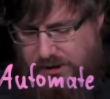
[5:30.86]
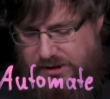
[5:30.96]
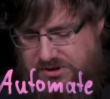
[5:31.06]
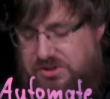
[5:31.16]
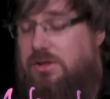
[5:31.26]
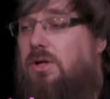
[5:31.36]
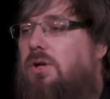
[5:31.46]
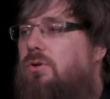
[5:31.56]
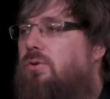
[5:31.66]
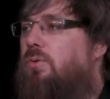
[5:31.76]
is
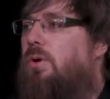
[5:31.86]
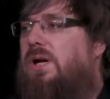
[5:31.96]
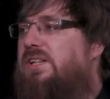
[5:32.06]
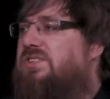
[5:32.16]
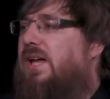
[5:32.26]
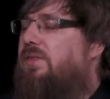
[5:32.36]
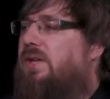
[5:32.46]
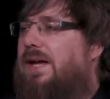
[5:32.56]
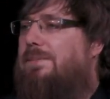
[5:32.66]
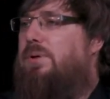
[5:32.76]
to extend
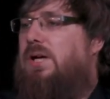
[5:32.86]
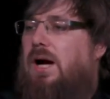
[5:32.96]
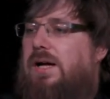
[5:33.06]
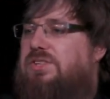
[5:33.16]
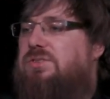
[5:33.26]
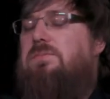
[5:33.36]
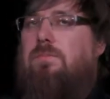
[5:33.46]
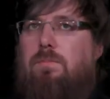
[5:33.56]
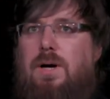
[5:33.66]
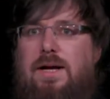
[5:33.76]
the APIs
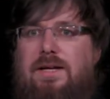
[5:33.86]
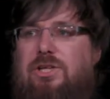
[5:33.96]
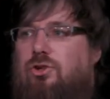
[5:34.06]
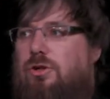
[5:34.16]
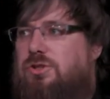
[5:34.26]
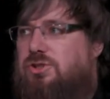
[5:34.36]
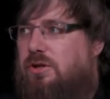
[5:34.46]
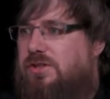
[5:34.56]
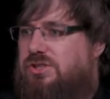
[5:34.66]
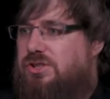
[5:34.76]
by additional
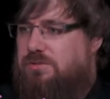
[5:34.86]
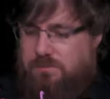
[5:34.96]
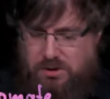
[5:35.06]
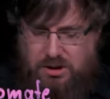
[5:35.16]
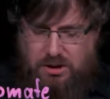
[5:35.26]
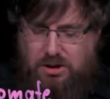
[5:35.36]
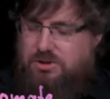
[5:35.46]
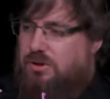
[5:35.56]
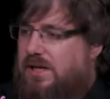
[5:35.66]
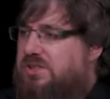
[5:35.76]
services.
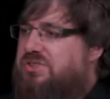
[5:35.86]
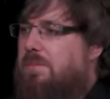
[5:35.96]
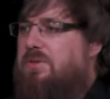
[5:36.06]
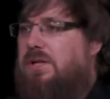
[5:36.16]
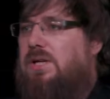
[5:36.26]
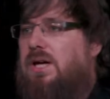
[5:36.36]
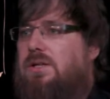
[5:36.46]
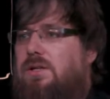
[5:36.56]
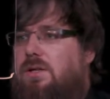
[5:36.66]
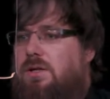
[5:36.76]
So that is something
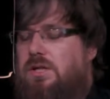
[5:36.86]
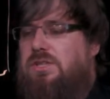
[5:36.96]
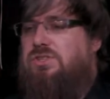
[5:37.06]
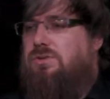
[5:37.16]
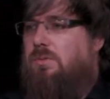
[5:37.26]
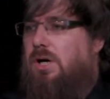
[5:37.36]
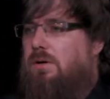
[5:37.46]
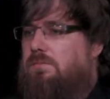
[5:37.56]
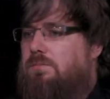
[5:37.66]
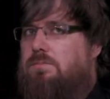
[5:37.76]
that is
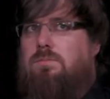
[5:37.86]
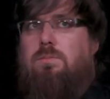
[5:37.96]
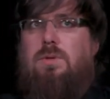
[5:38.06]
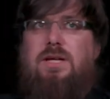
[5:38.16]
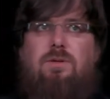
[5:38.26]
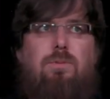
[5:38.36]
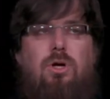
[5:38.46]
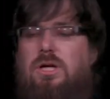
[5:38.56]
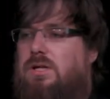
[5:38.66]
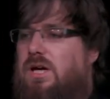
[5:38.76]
um, like the
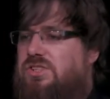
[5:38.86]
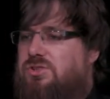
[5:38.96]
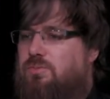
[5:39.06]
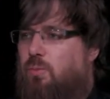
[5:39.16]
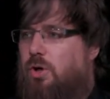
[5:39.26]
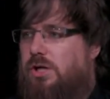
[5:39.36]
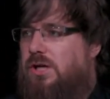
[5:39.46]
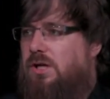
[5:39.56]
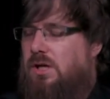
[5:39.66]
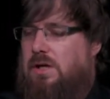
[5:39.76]
blocking tasks
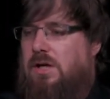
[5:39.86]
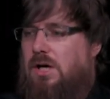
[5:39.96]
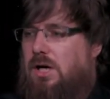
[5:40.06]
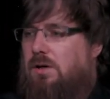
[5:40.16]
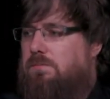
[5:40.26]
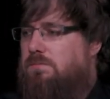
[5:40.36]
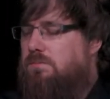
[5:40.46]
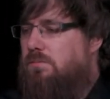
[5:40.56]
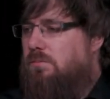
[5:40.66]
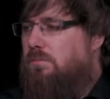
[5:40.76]
working um,
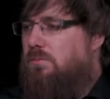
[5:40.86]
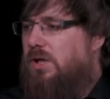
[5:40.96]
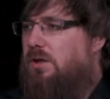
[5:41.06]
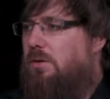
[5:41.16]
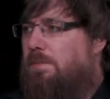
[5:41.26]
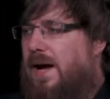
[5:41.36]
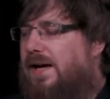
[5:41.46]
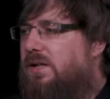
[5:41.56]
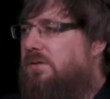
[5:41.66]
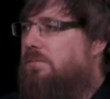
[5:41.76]
in the
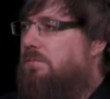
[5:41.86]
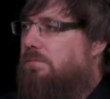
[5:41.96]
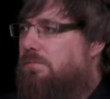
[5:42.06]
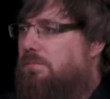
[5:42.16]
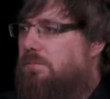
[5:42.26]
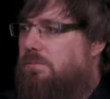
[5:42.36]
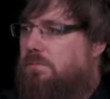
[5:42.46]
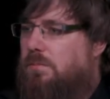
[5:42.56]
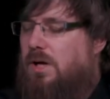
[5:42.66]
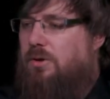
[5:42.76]
backend
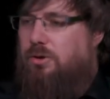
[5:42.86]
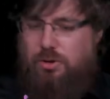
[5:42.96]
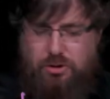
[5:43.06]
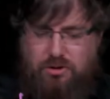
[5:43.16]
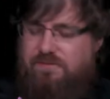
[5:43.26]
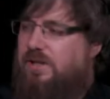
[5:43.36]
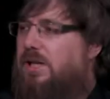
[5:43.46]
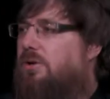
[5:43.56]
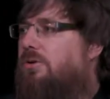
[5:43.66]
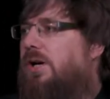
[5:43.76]
under the hood of
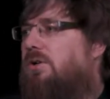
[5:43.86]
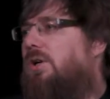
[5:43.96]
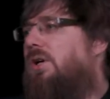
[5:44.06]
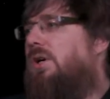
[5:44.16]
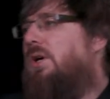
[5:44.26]
vCloud Director.